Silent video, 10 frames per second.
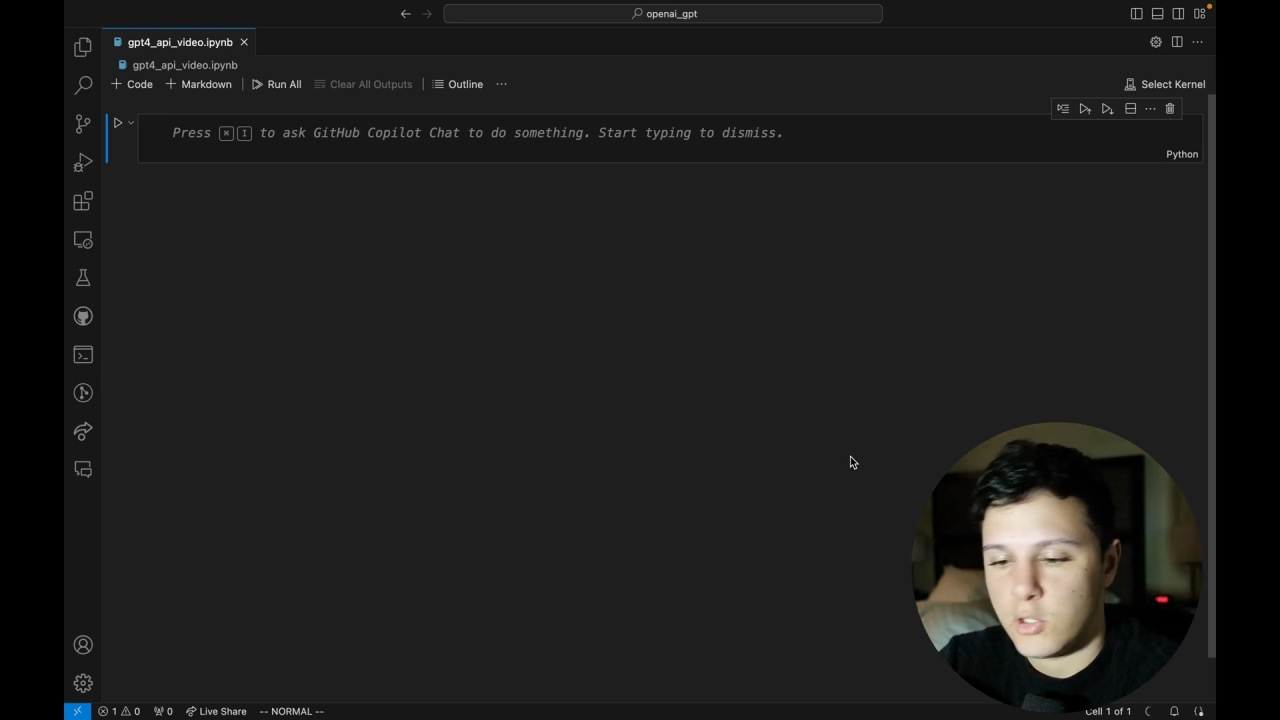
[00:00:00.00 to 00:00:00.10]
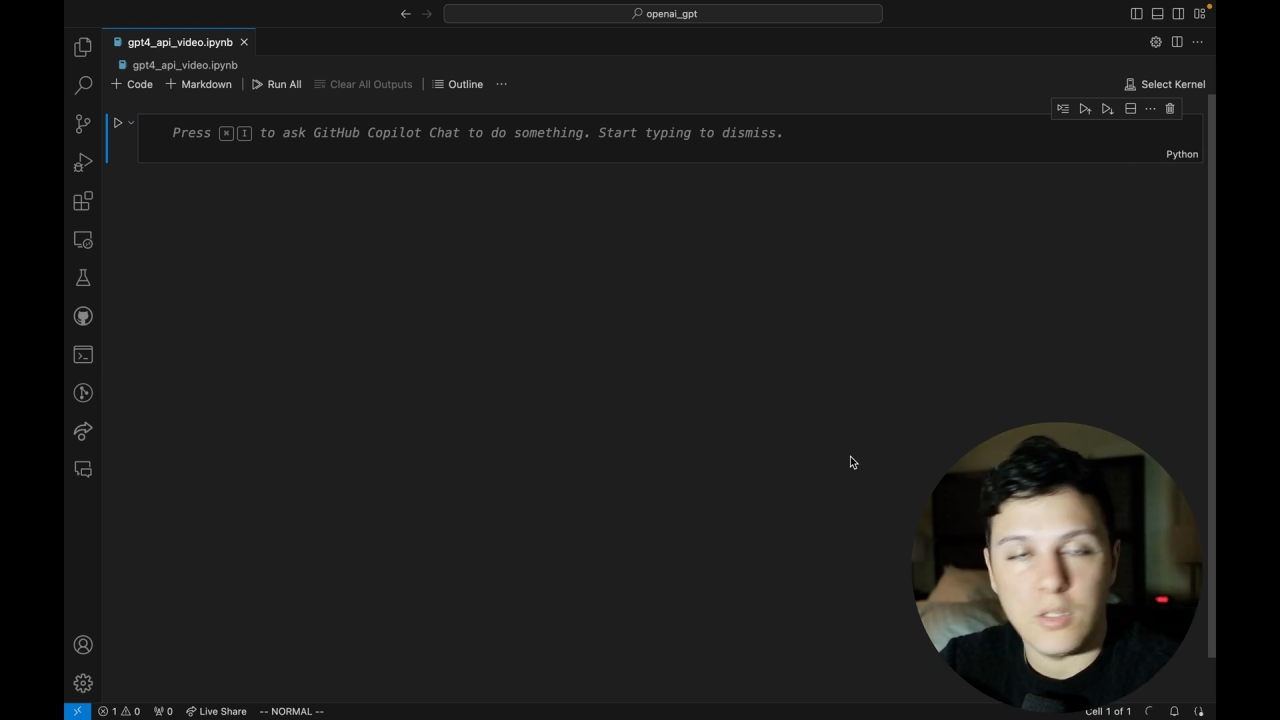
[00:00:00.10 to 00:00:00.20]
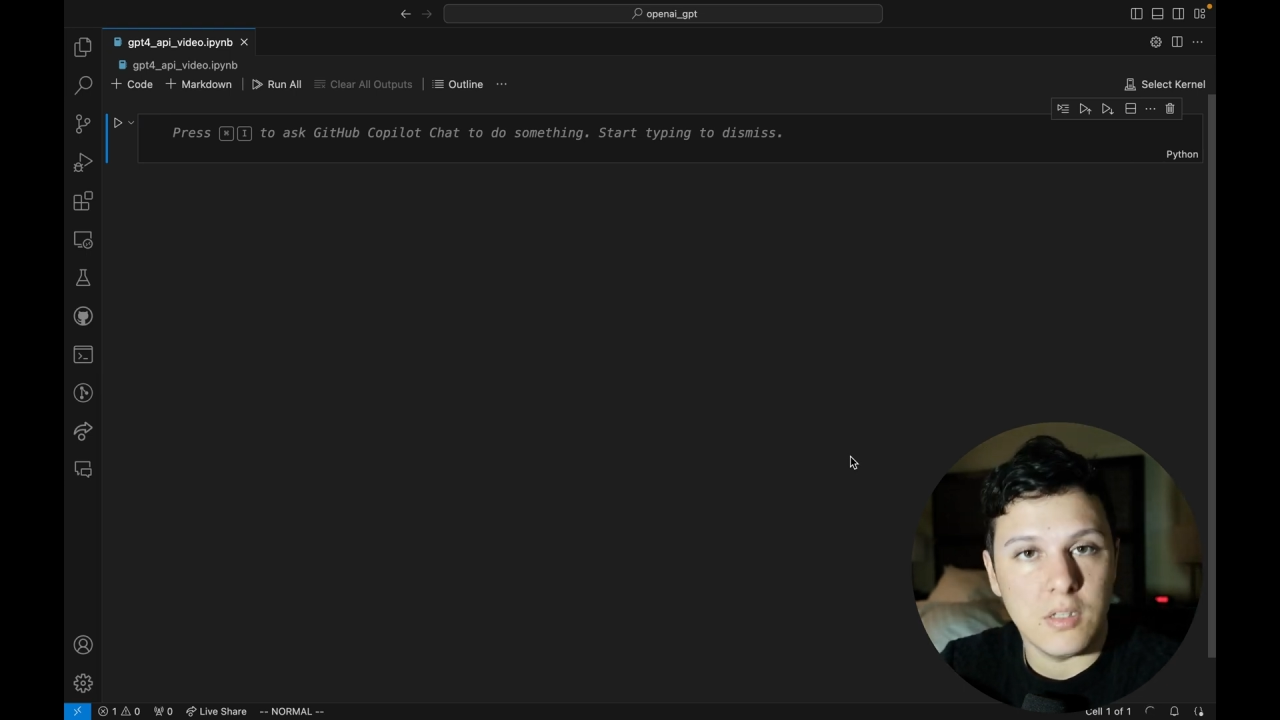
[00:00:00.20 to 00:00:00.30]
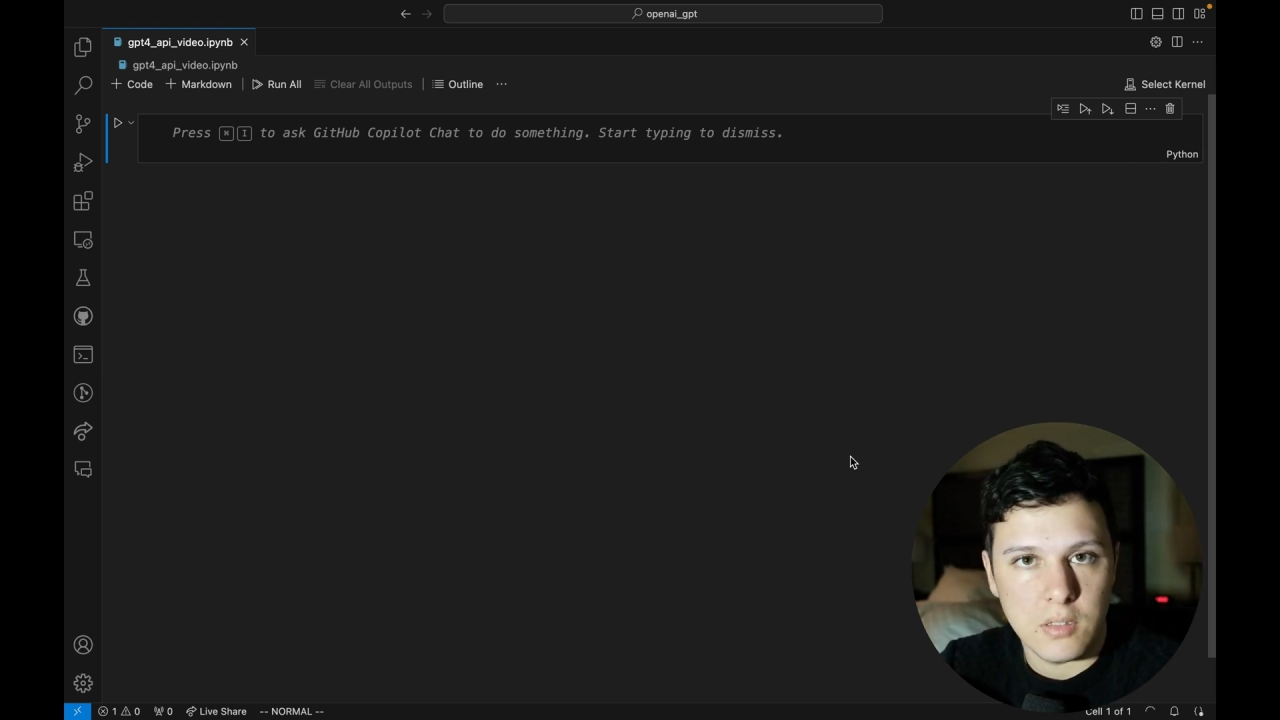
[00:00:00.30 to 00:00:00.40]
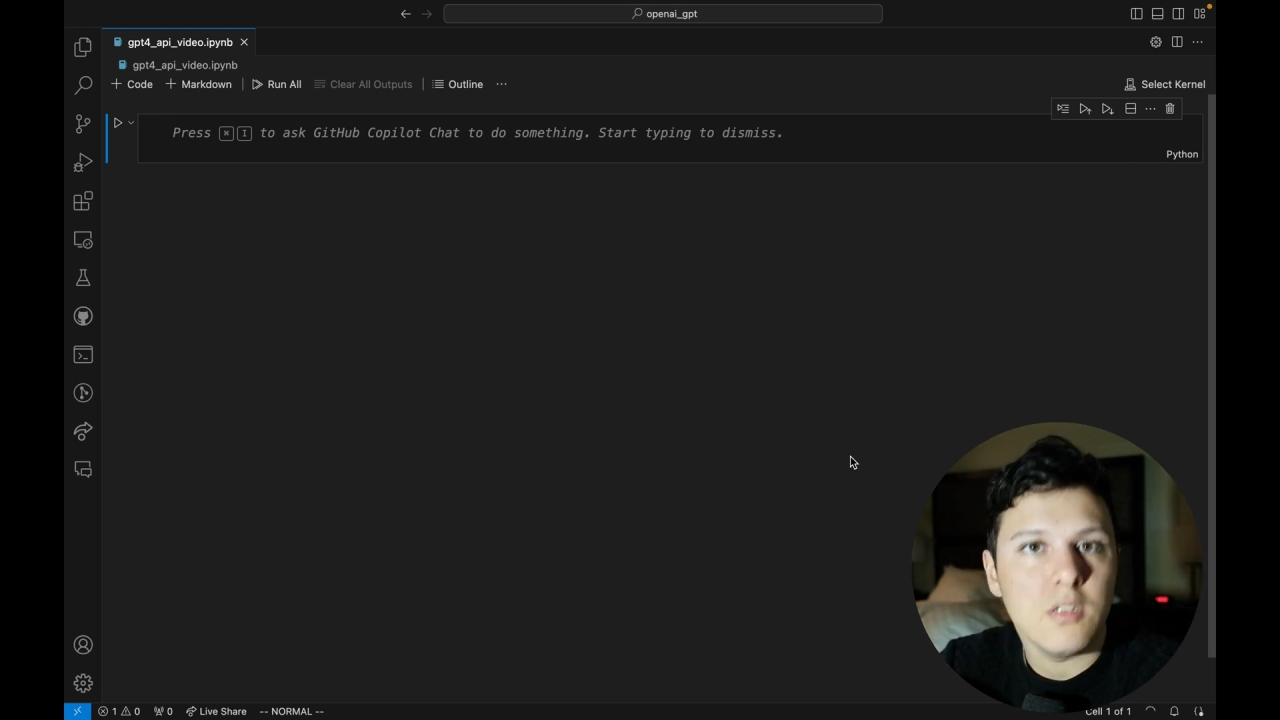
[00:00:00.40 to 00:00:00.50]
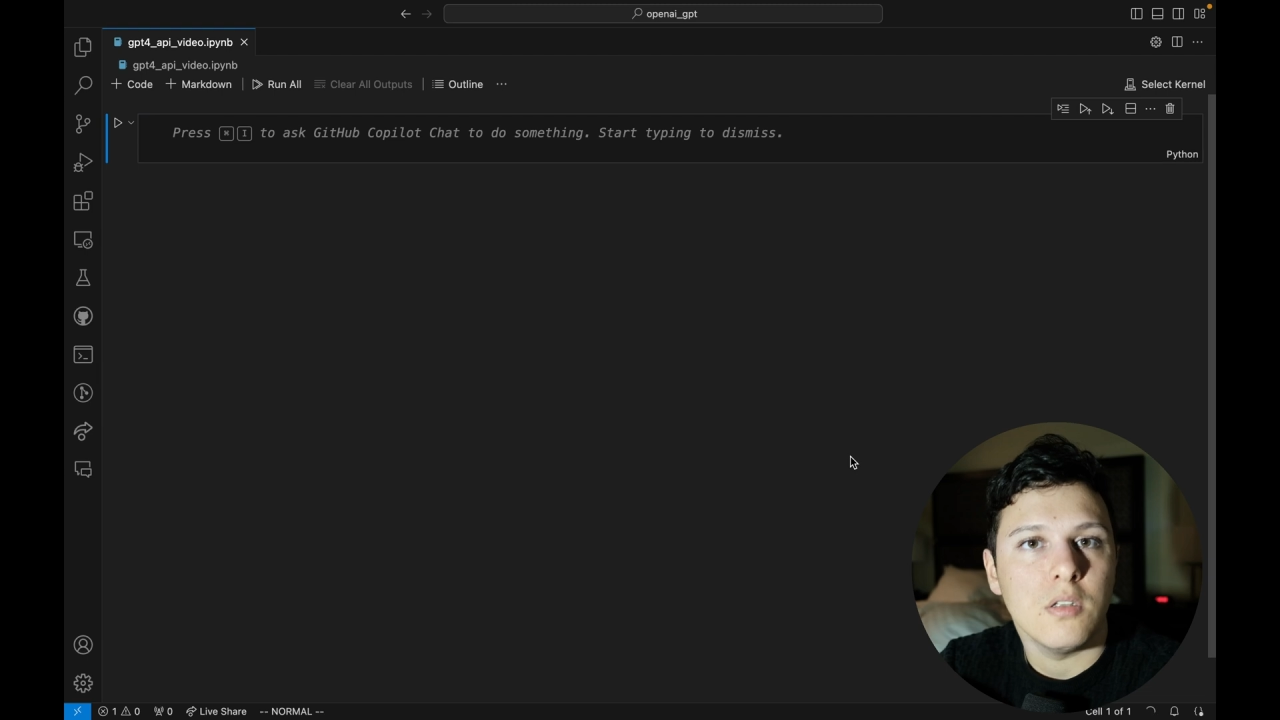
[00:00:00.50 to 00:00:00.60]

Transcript: so that